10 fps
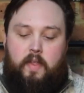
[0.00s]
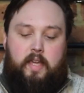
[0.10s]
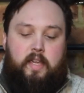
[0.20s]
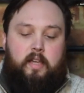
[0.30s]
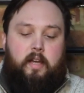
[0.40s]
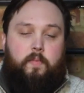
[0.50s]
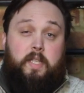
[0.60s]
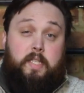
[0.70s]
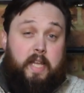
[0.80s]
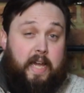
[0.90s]
the
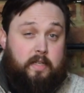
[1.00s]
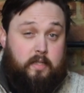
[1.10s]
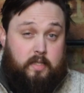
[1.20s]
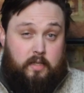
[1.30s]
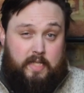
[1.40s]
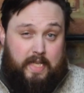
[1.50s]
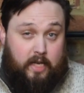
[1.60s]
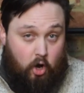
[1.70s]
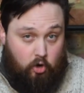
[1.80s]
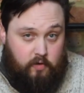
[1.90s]
standard Cytec
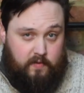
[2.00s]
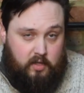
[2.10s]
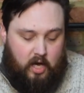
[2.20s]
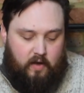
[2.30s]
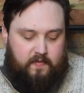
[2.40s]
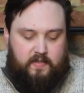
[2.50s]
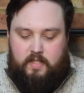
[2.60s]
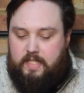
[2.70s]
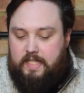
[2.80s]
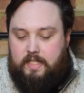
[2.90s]
oval cuff
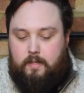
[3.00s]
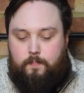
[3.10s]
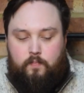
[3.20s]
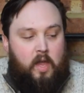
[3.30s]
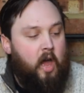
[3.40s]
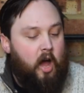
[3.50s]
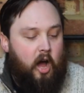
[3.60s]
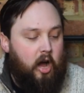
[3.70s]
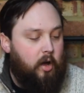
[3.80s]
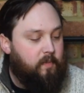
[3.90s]
system
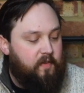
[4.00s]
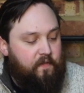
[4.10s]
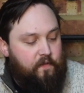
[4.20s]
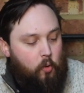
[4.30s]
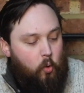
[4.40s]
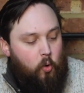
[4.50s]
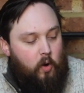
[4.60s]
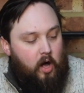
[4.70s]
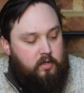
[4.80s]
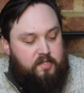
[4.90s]

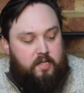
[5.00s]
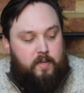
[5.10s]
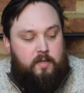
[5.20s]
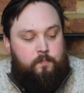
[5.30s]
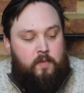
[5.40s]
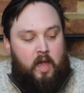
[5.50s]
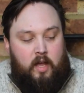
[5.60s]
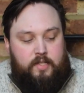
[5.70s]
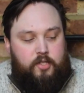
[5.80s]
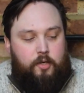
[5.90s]
for Ultima.
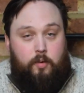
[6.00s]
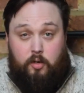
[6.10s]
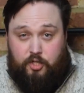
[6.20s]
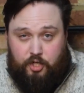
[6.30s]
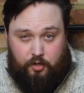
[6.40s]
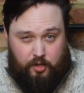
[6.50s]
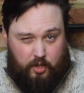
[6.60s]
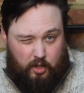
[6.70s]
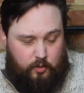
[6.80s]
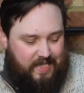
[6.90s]
So I'll show you
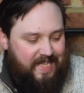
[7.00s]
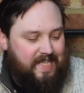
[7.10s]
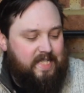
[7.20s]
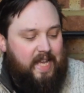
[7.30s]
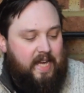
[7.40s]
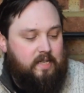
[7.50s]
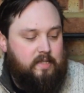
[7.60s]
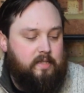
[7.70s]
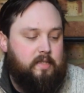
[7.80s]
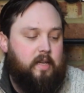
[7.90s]
those in a
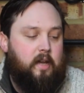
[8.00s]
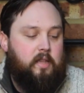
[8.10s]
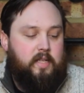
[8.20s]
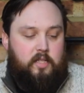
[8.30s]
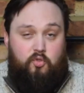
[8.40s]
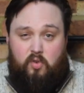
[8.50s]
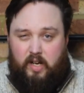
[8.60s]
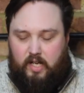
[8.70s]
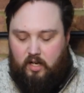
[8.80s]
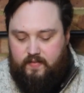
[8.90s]
second. That's a
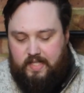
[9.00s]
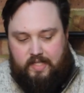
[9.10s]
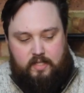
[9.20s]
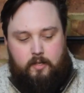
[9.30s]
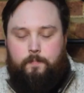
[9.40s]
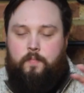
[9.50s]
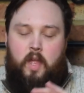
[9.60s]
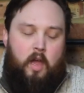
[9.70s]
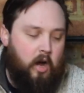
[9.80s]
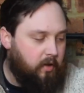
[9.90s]
dry glove system.
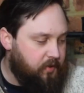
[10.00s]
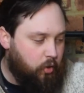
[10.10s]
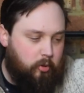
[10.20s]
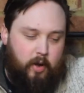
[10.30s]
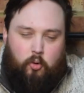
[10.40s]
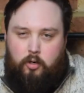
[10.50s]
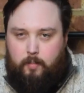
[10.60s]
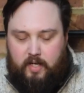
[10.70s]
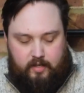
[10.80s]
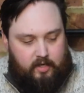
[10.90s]
I'll talk about all of
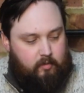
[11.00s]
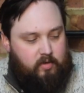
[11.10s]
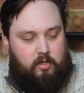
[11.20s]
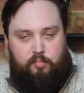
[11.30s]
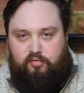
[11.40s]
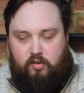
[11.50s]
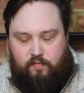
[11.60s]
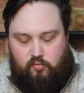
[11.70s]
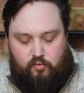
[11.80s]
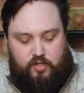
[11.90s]
my little
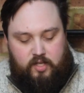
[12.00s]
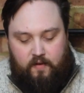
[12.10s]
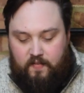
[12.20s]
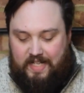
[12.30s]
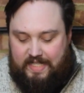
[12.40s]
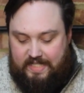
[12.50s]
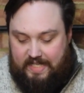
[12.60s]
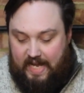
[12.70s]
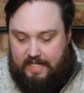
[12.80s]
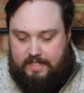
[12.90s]
peripheral stuff in a
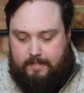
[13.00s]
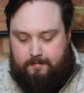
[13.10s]
second.